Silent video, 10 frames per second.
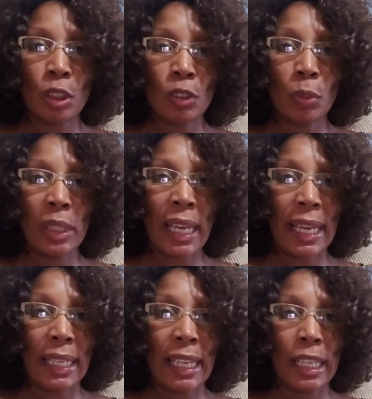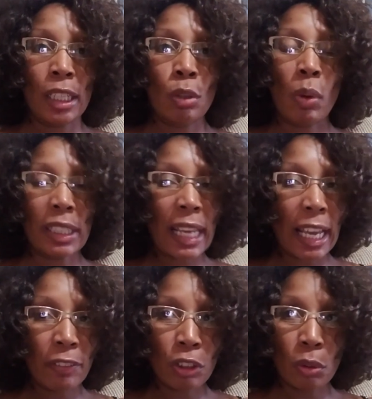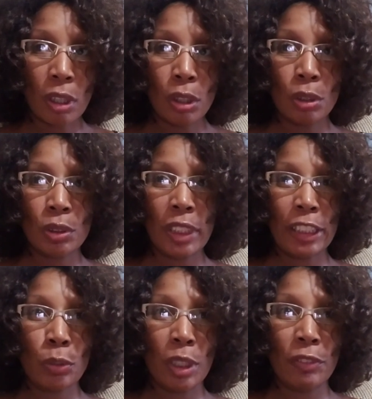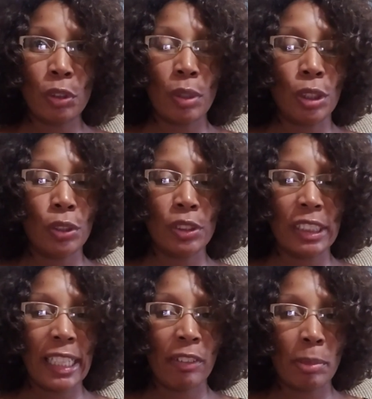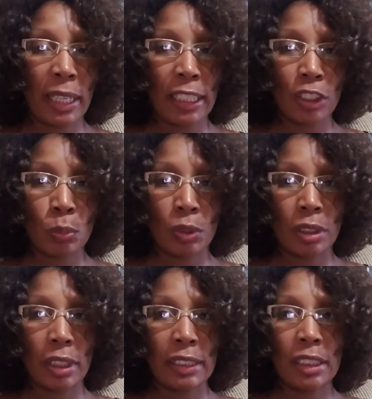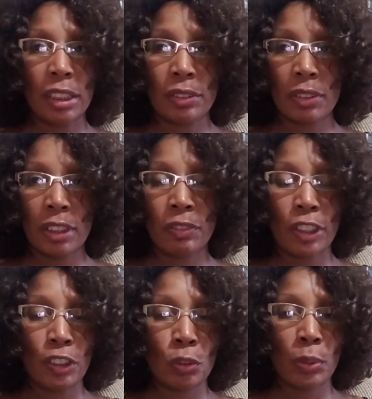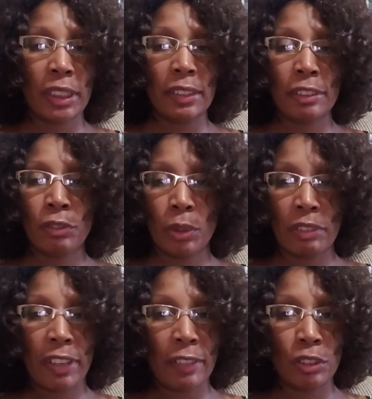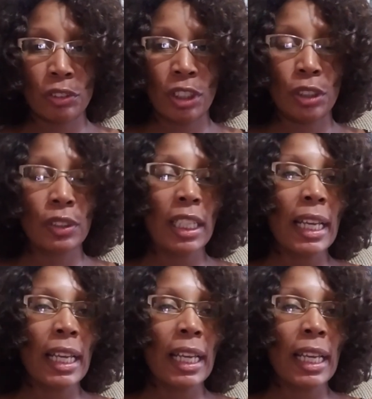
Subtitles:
so we had a 1.5-year-old, a 12-year-old, and everybody else were adults as far as 20 to 45 years old.